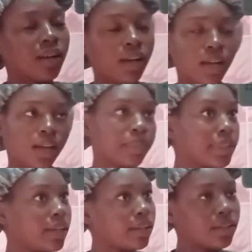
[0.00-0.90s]
I'm
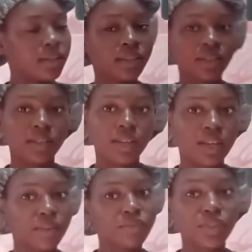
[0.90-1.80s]
tired and I
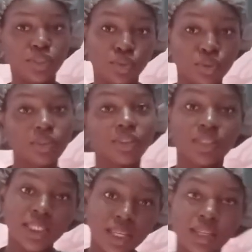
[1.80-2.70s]
haven't really done nothing
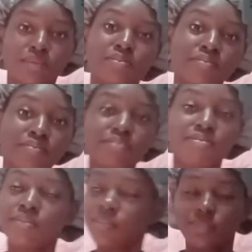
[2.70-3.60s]
today.
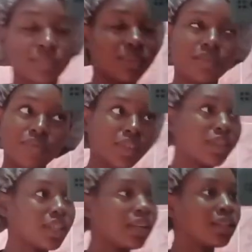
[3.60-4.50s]
Figure
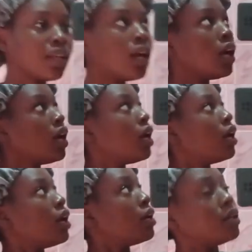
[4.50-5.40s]
that.
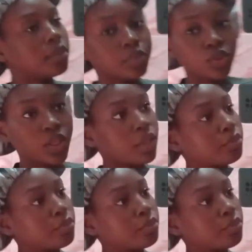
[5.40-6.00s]
So yeah.